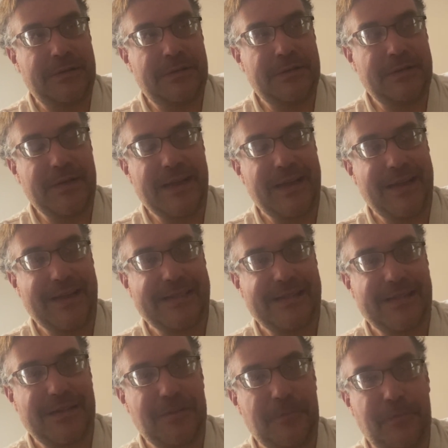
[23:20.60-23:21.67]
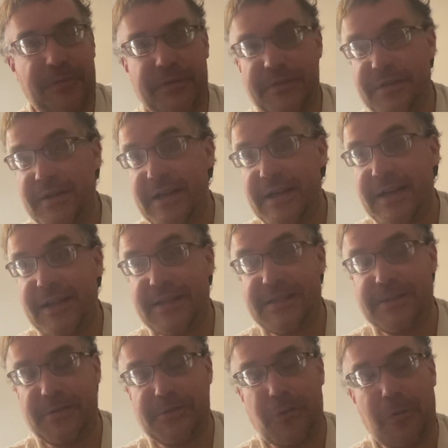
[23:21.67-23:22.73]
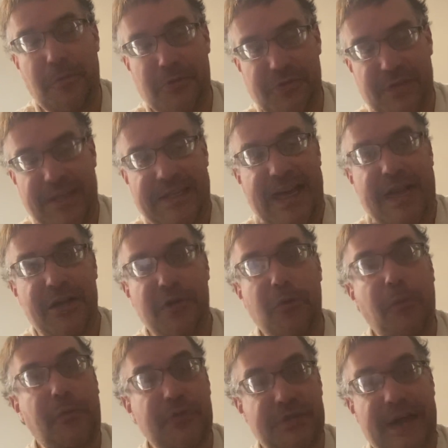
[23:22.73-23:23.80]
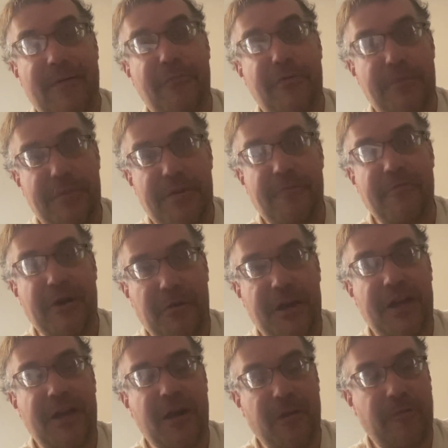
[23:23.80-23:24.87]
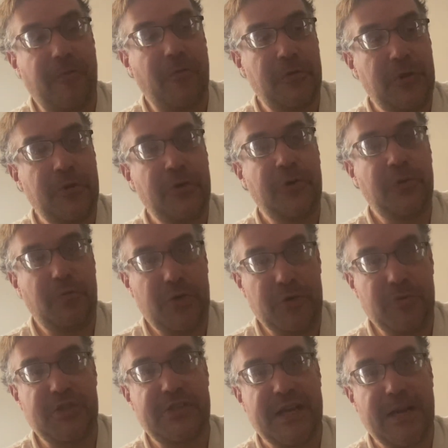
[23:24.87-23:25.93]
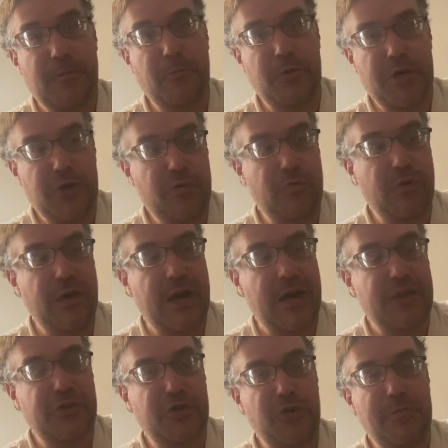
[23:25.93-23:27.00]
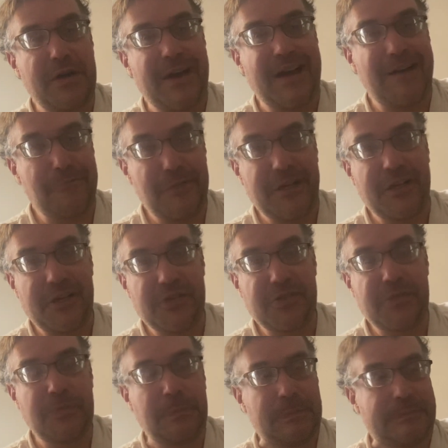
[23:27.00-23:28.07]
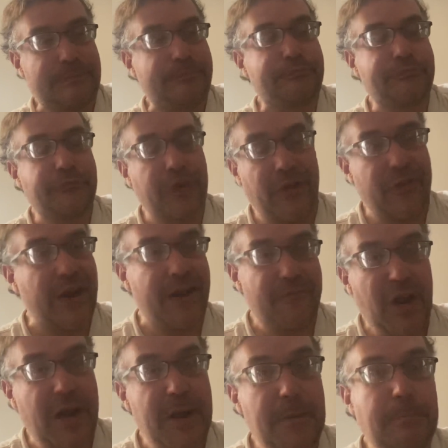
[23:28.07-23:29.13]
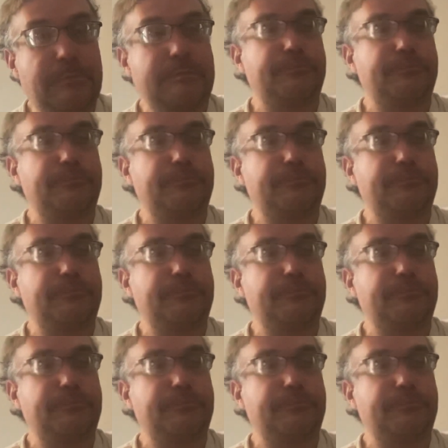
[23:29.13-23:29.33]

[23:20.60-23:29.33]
So yeah, that's the, so yeah, it's, it's almost like that. You almost have to be very careful when you ascend, when you uh, scuba dive, because not that I've done it,